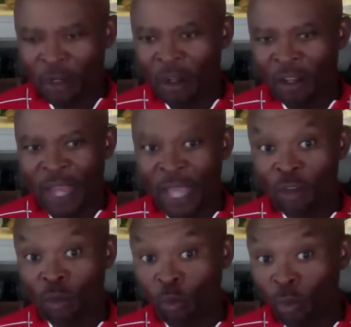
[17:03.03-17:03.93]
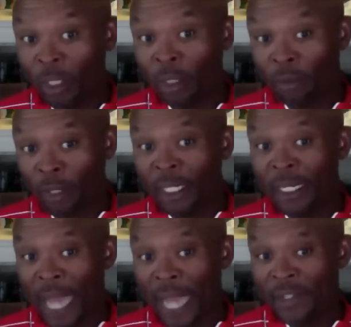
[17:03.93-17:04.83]
all of that. It's really, really
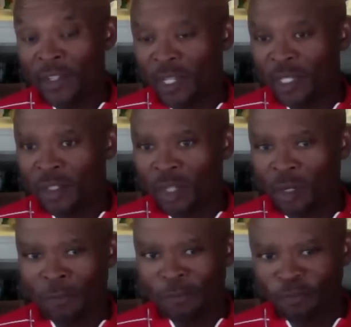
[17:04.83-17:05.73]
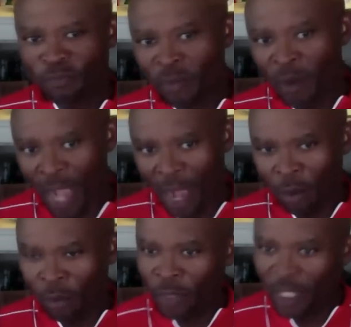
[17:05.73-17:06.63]
nice. And so I
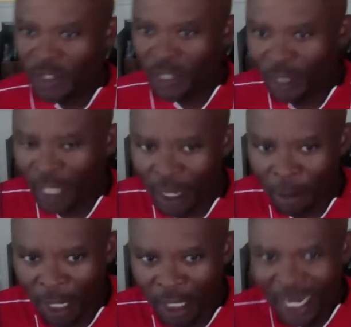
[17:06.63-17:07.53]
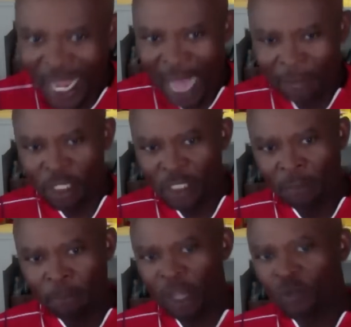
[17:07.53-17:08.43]
will release it later, but I'm just
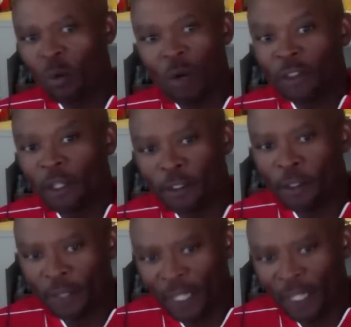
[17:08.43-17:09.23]
impressed with what they're doing.